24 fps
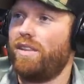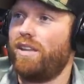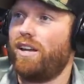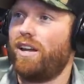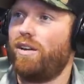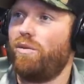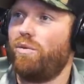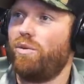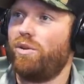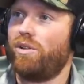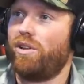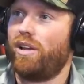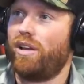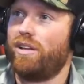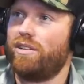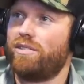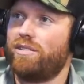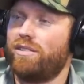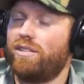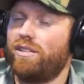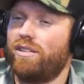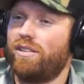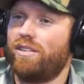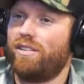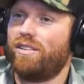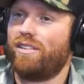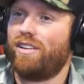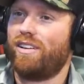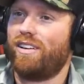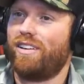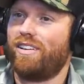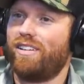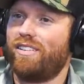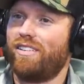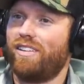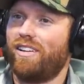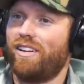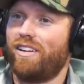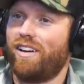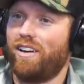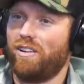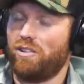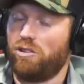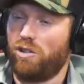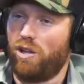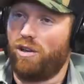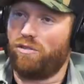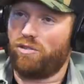then I realized
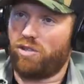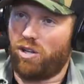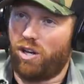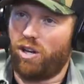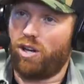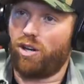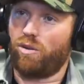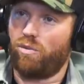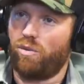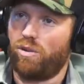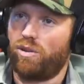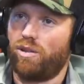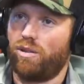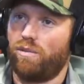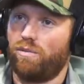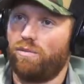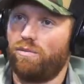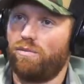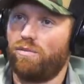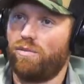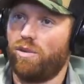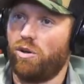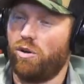I loved hunting with them.